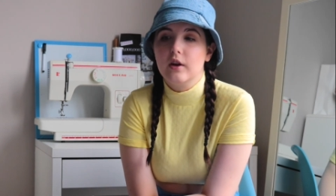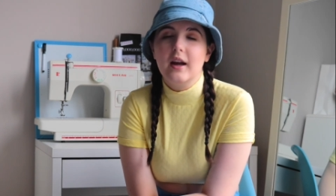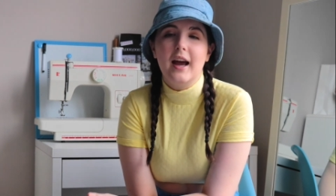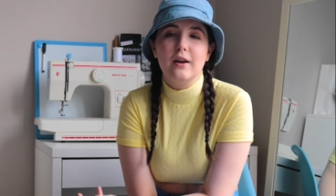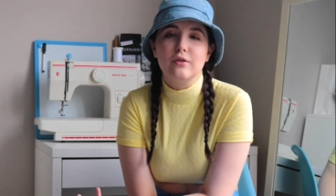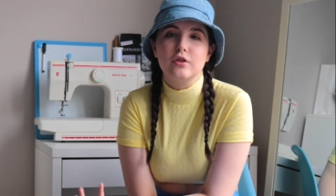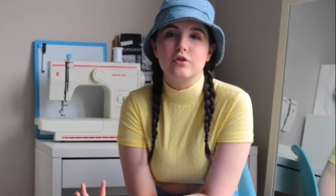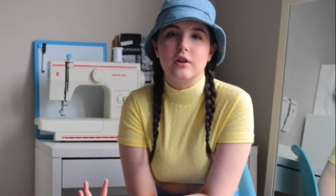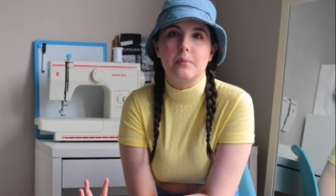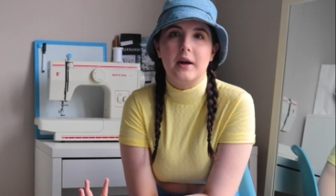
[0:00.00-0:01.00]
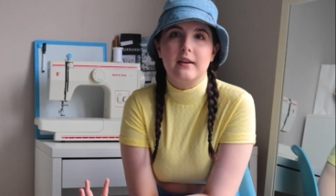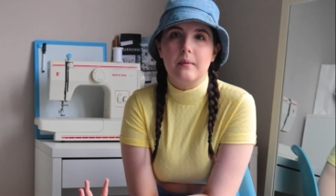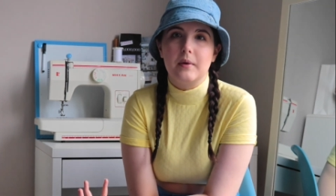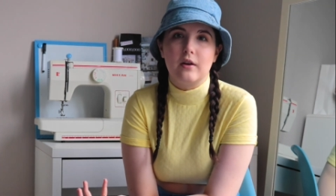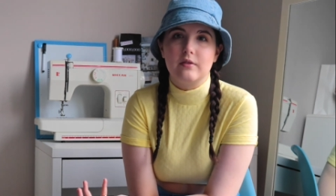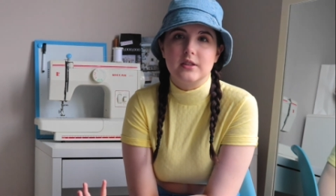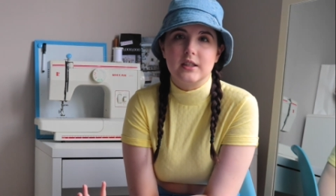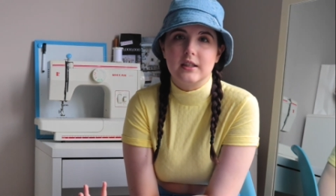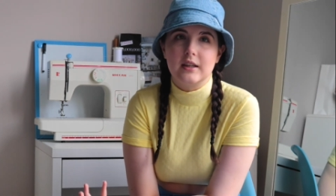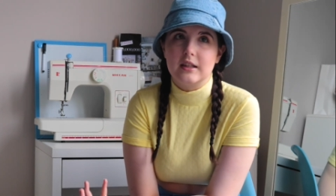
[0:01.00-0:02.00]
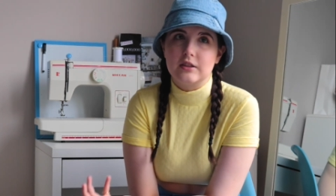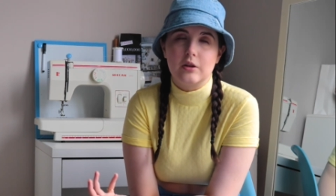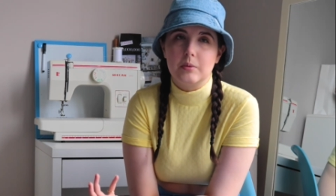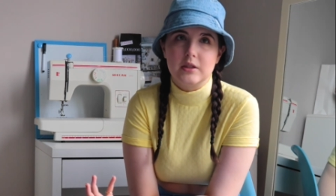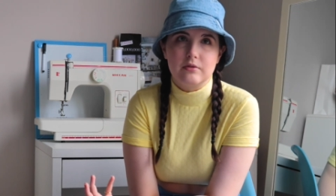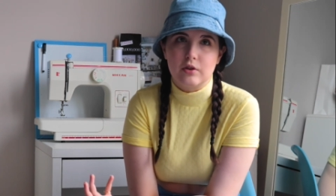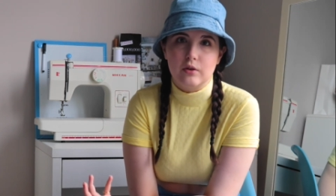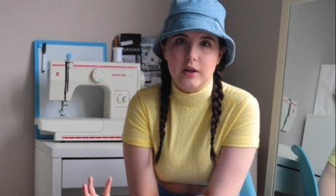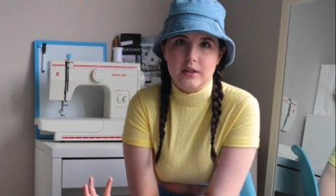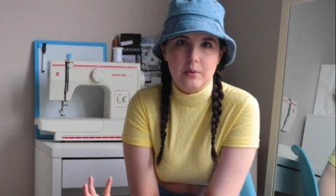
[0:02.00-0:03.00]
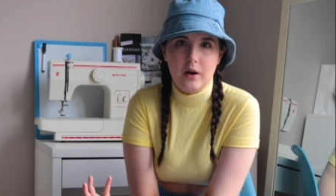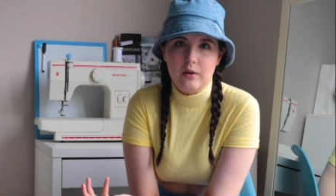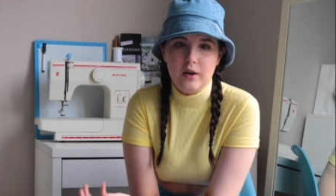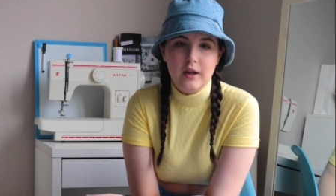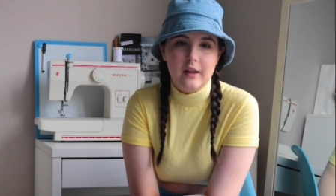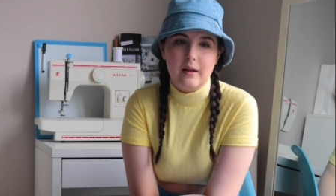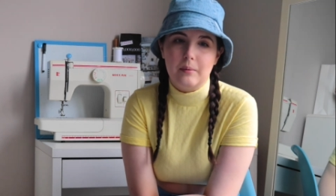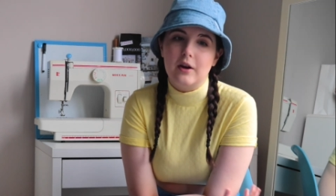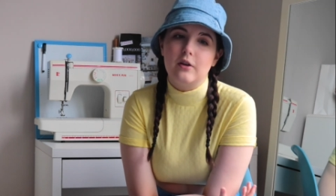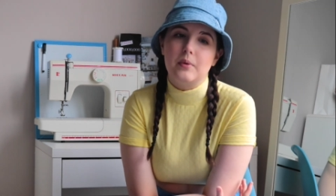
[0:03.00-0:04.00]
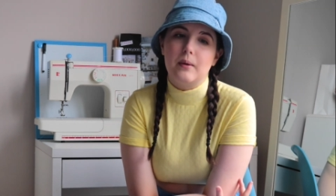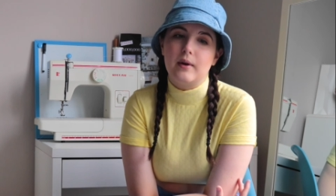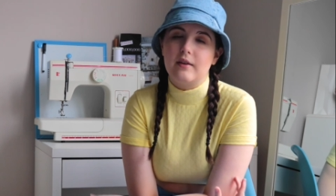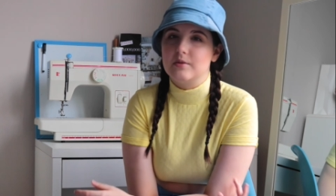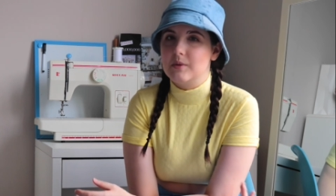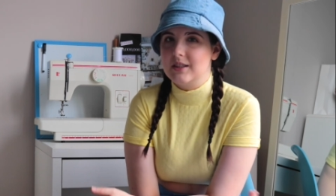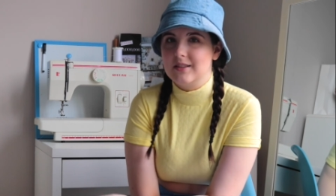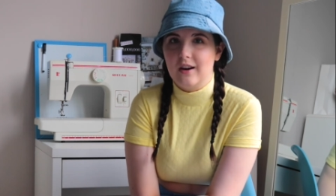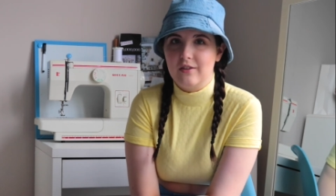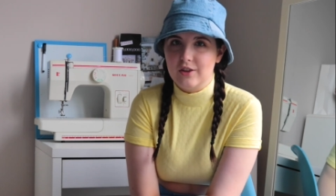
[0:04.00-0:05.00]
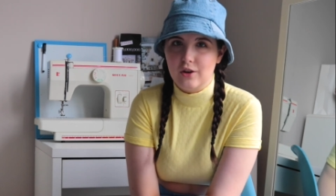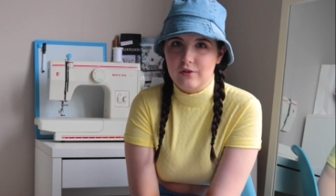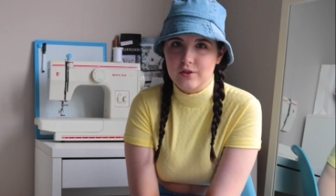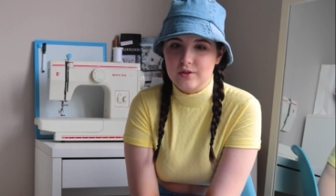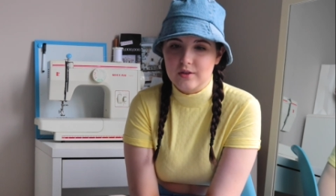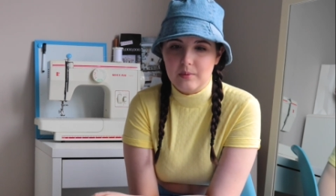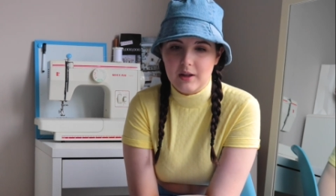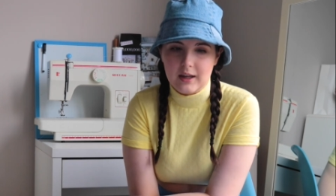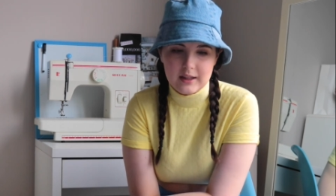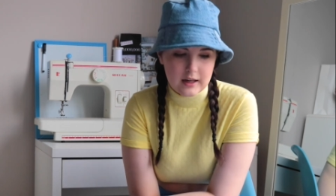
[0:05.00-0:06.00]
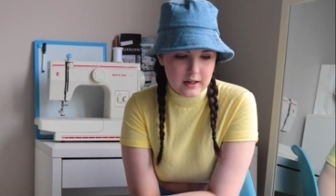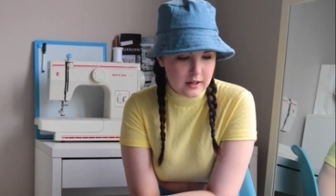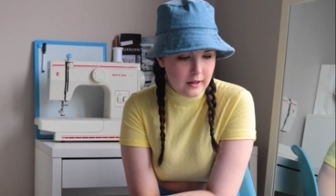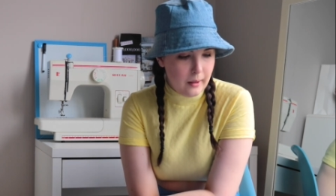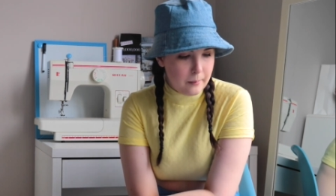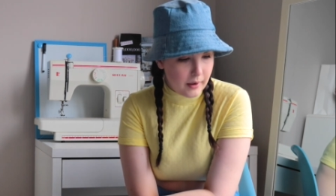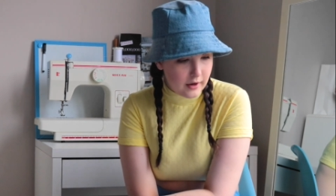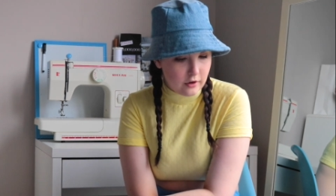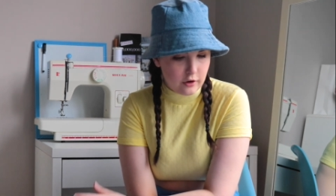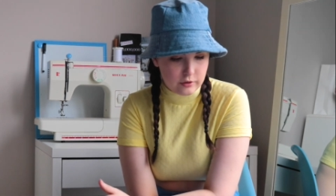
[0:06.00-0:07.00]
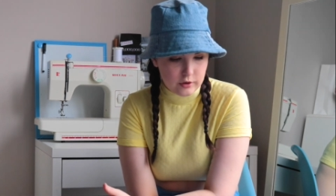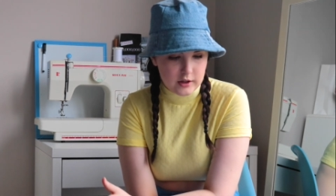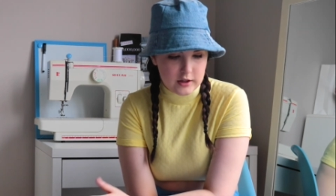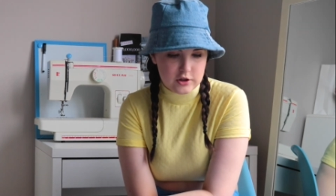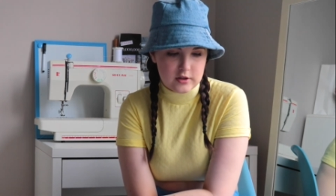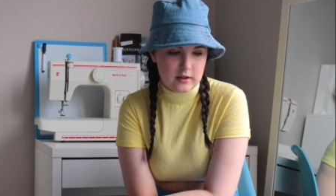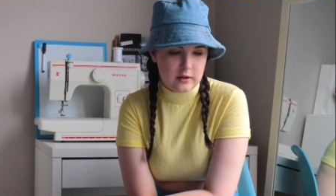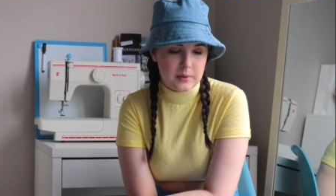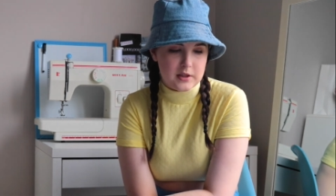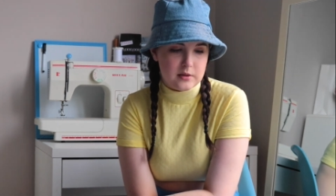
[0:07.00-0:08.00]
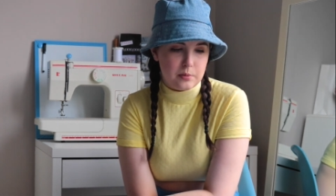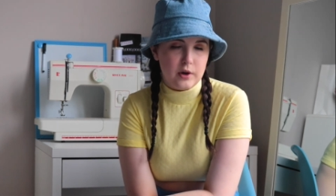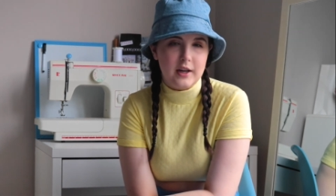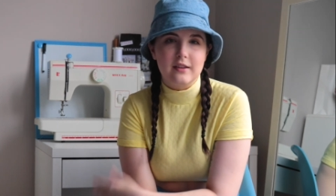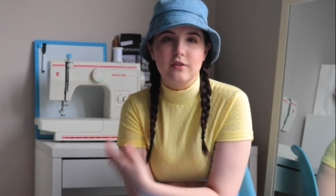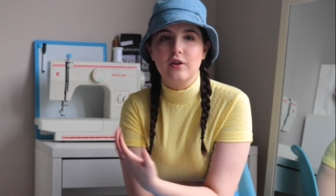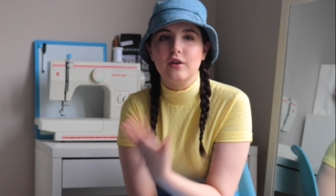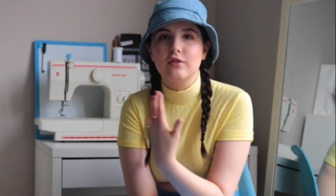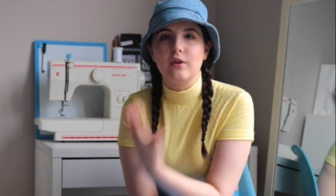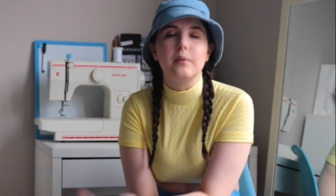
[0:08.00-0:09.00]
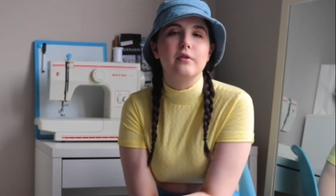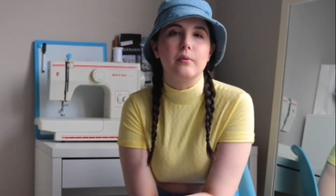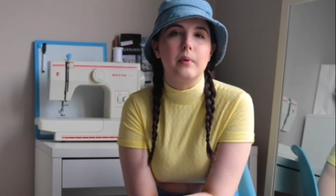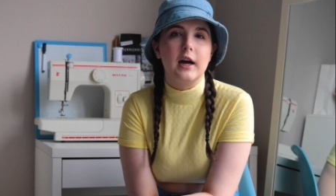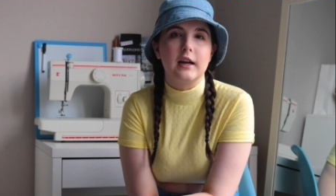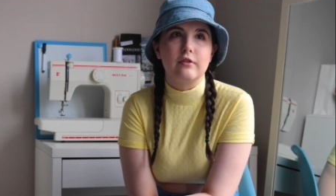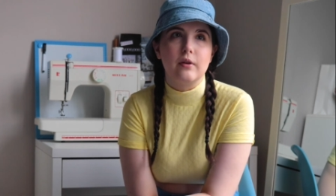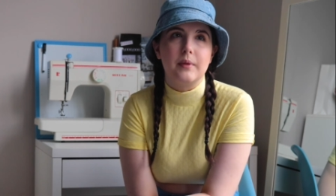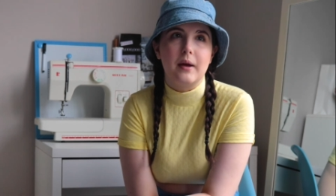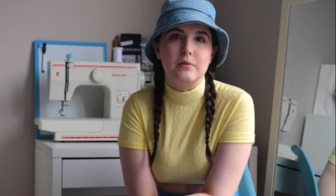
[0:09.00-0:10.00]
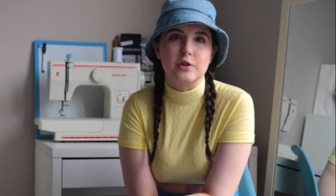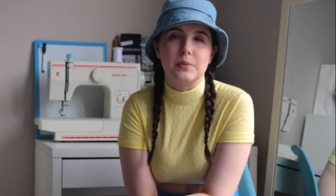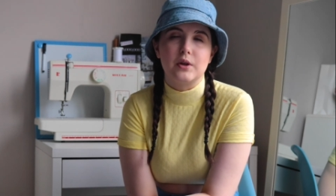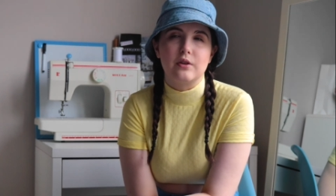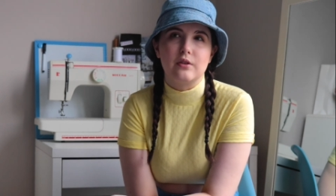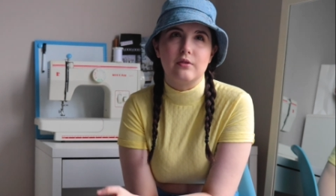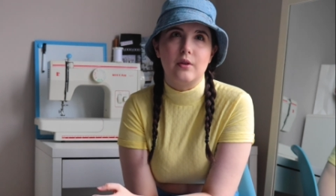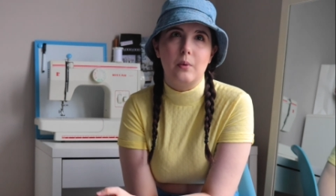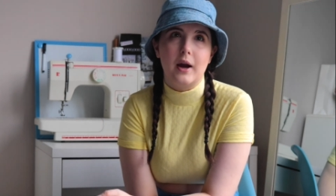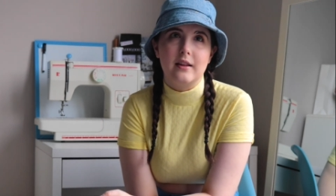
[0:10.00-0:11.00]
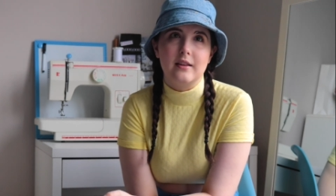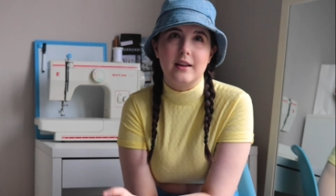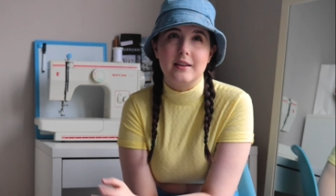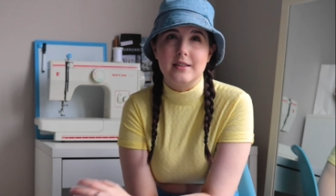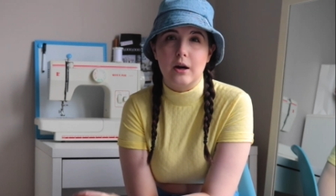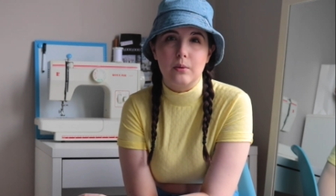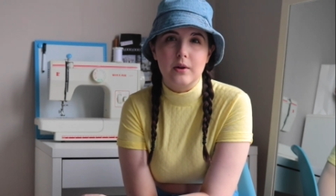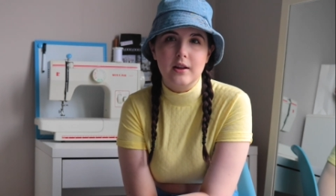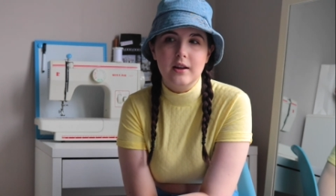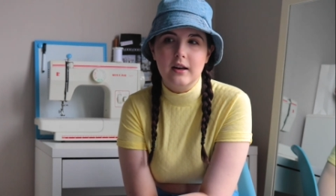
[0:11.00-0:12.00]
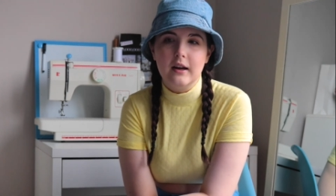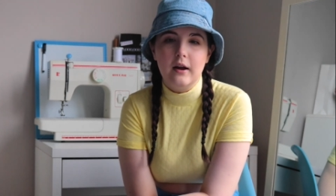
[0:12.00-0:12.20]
And also during a pandemic, obviously it's going to be difficult as well. They might not be able to have as many staff in the office or something like that. But overall it is just a little bit disappointing. It's not going to stop me from buying from them just because of the way that they dealt with it.